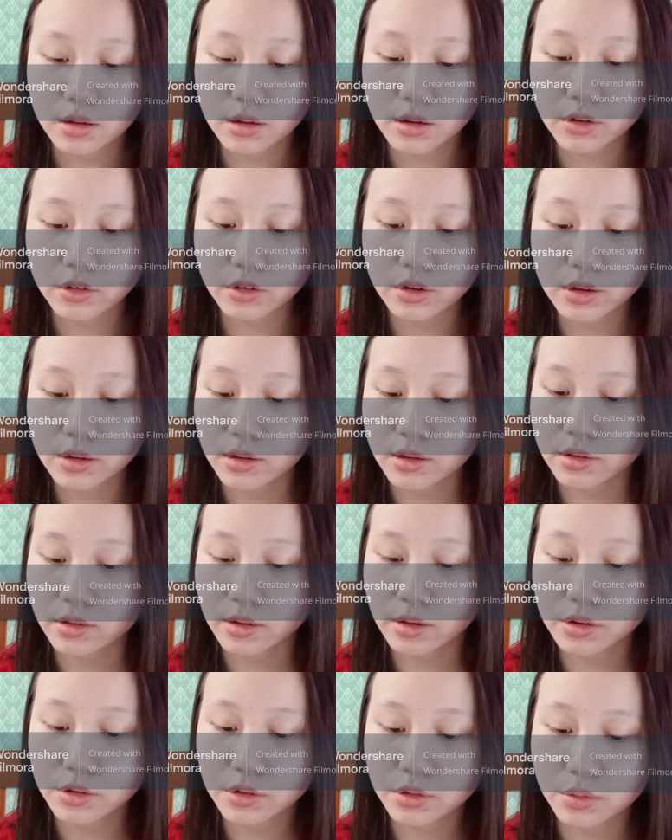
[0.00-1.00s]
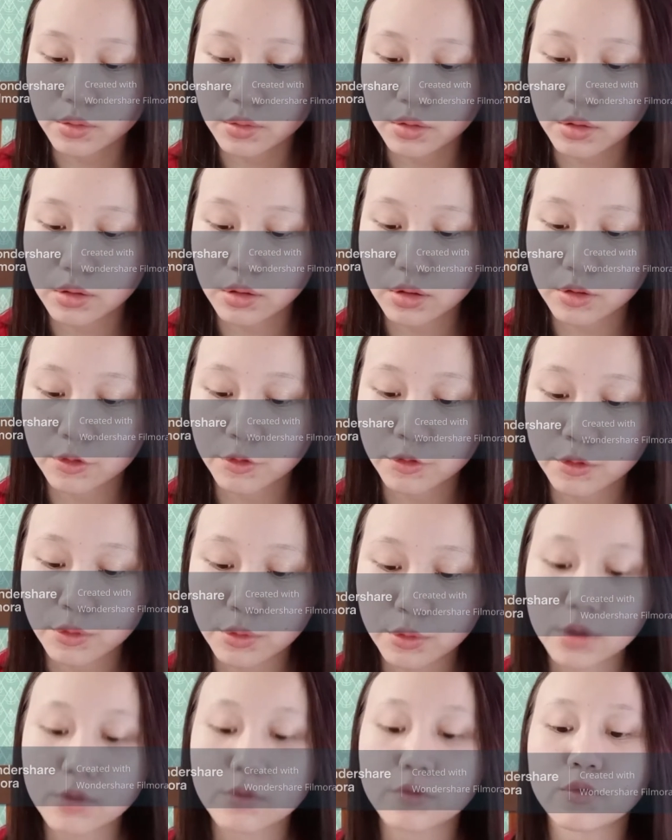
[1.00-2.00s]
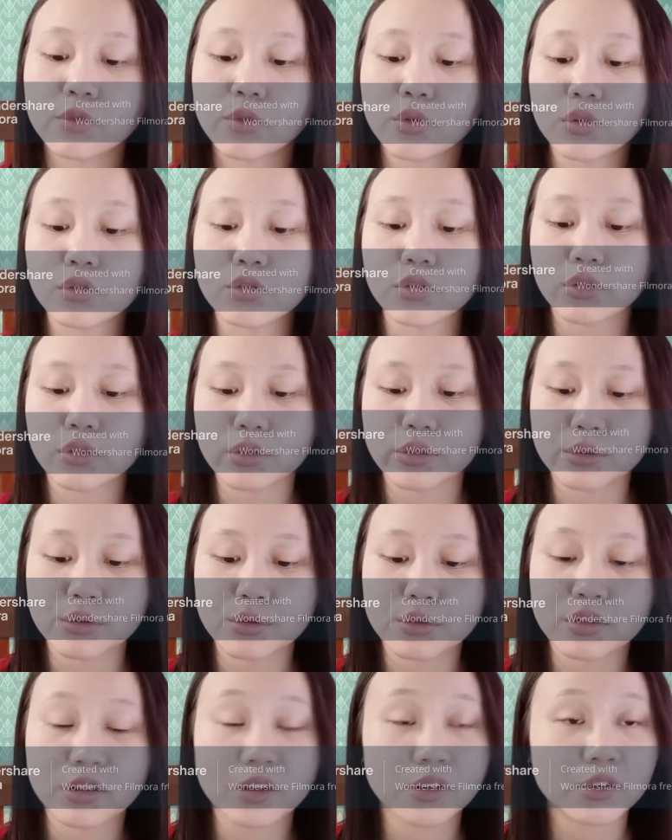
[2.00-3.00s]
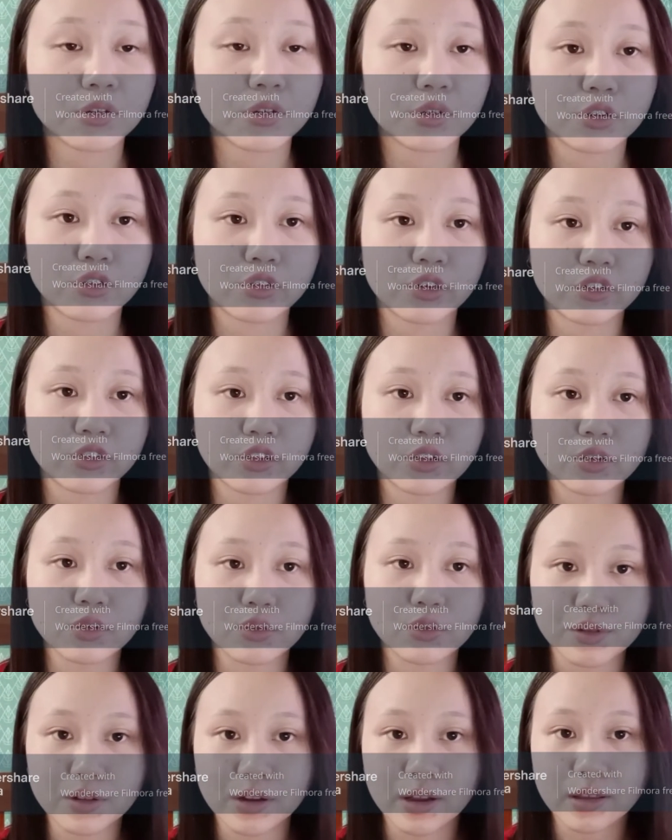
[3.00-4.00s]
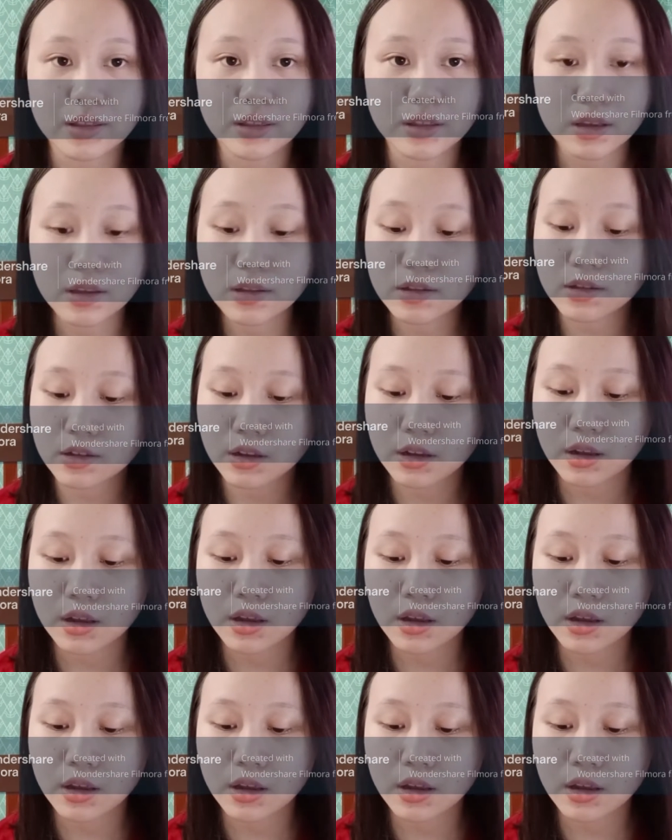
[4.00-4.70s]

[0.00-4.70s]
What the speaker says: actually the fluid flows through sudden contraction looks like this.